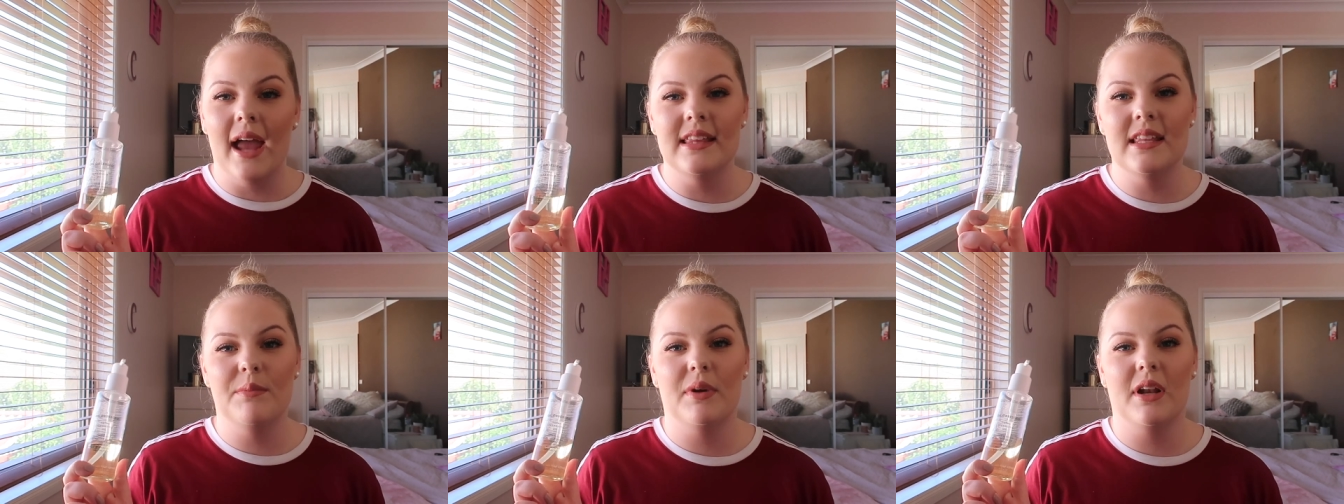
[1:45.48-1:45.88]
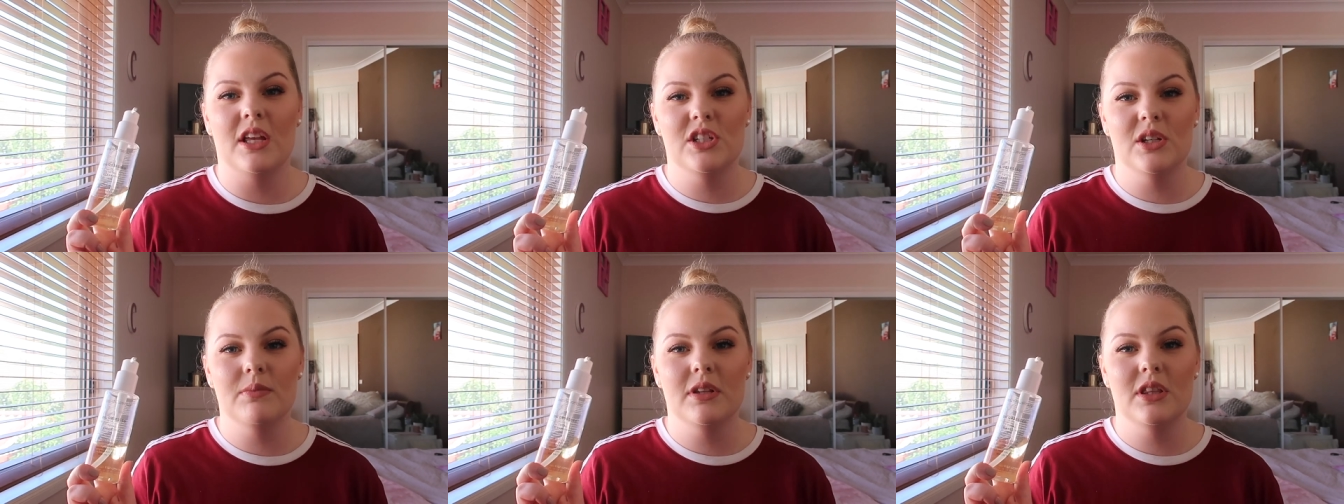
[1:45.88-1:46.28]
and then when
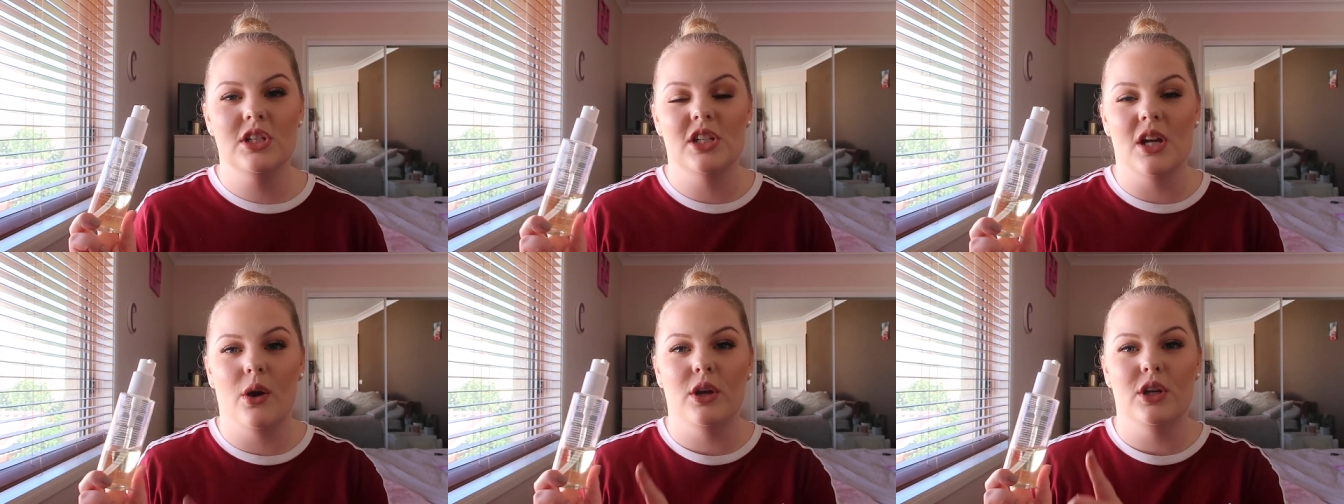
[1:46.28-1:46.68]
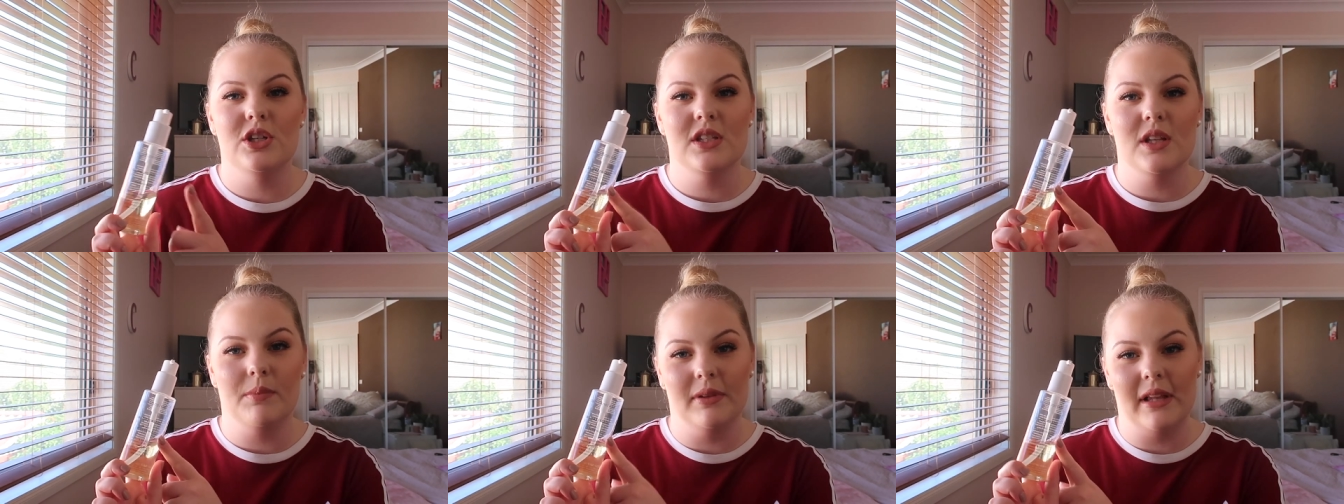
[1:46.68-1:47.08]
I jump in the shower you
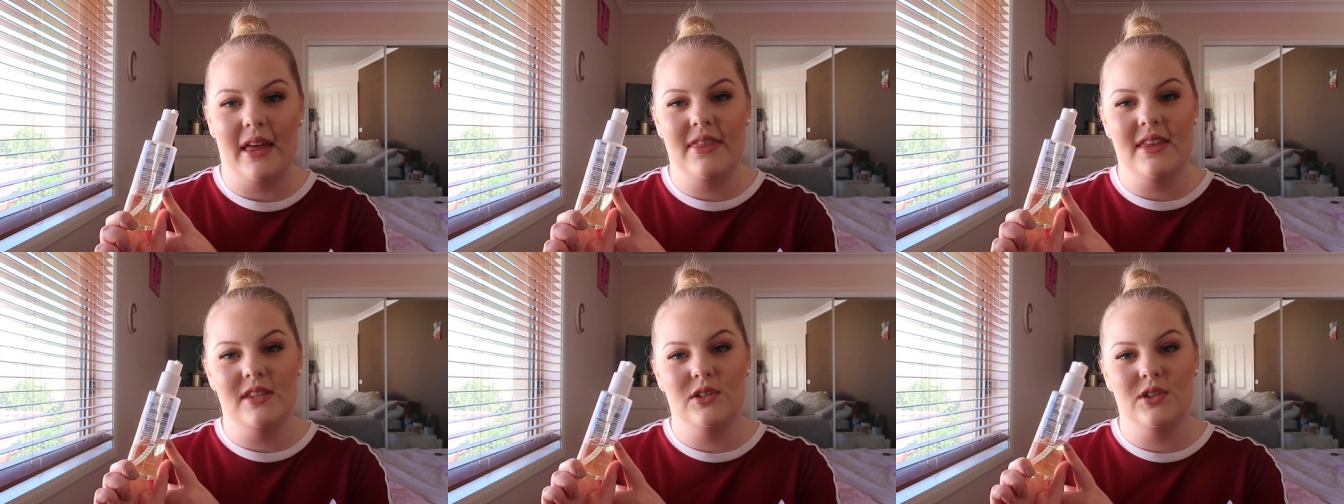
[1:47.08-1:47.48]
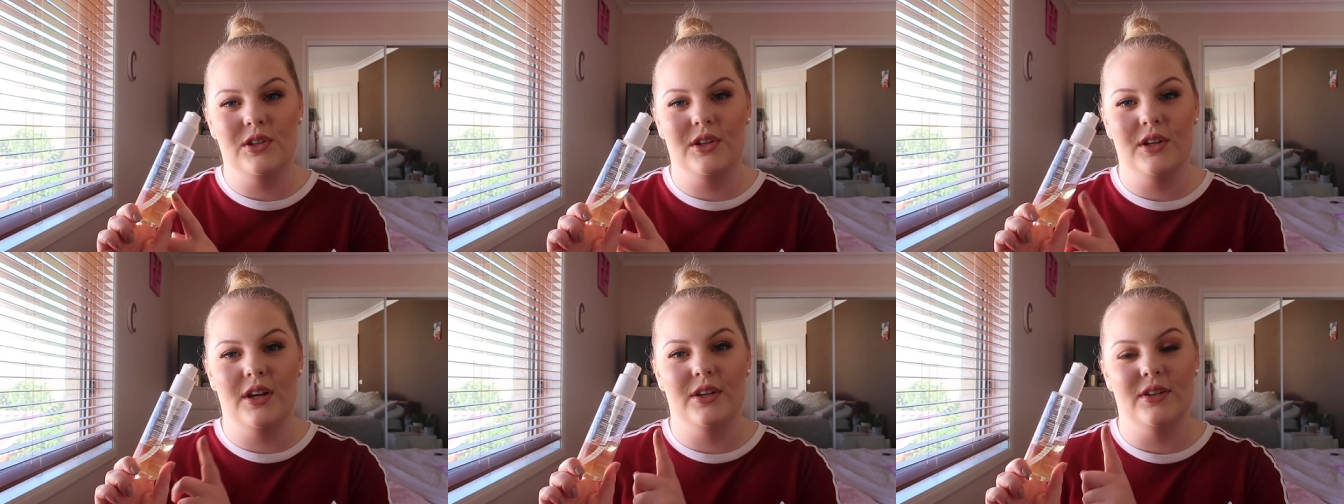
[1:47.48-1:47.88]
just apply this
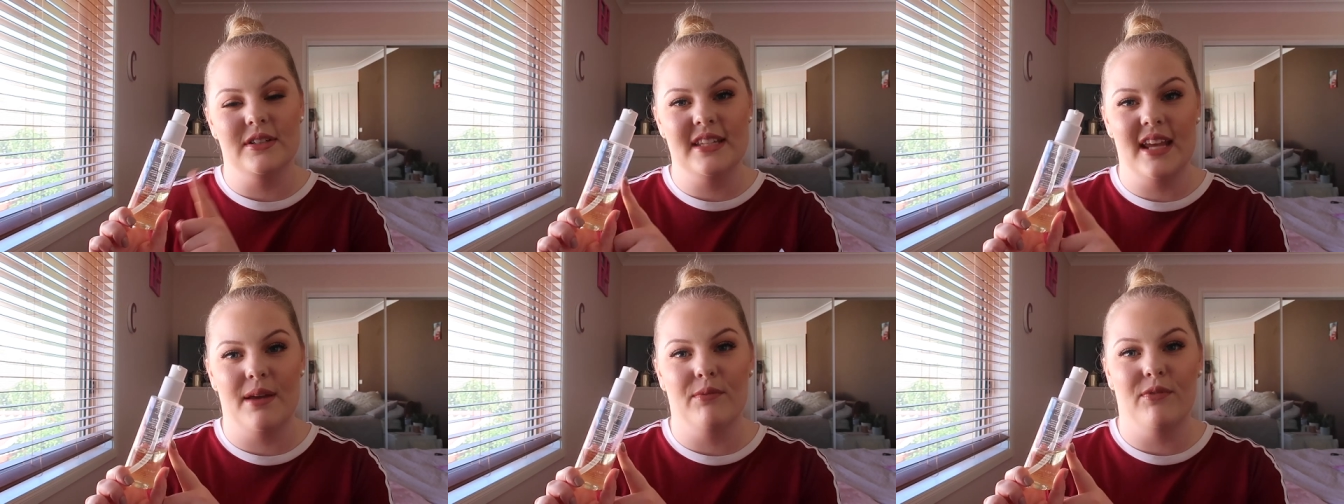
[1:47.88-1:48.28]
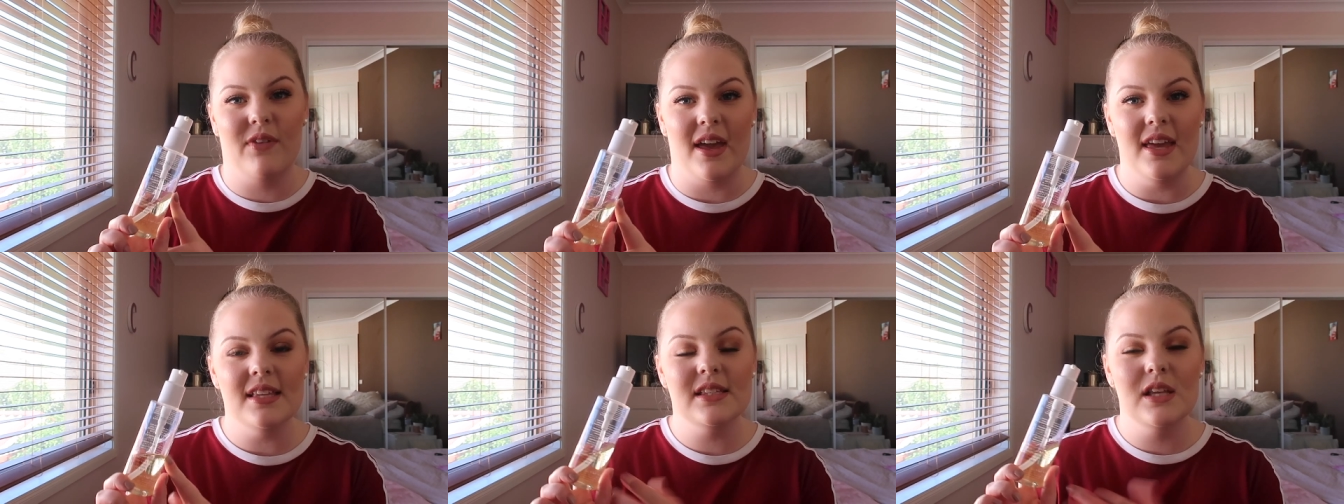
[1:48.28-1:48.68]
to your damp
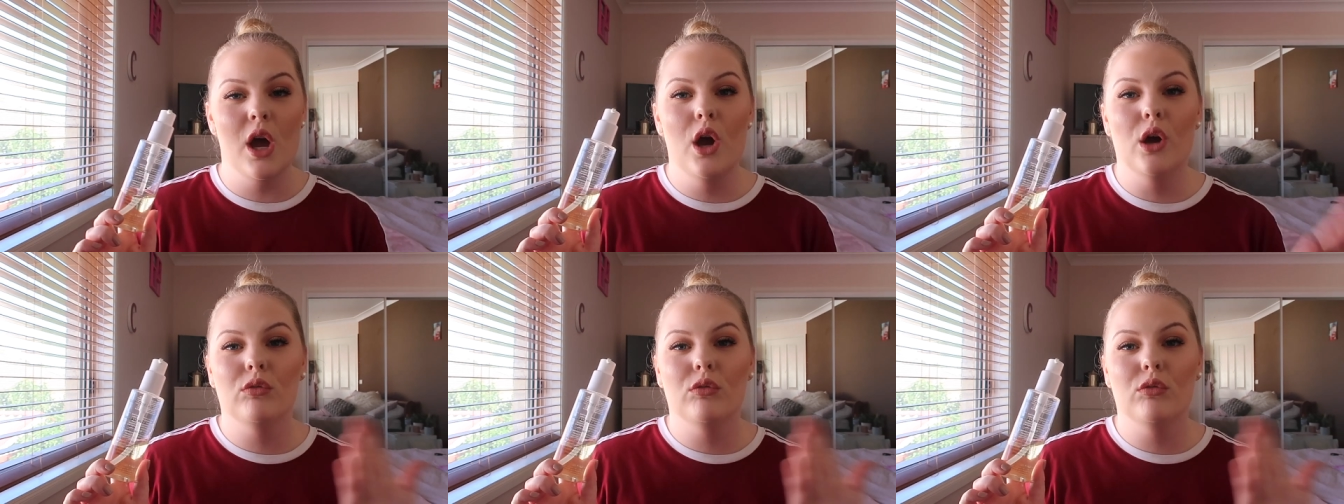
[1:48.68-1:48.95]
face,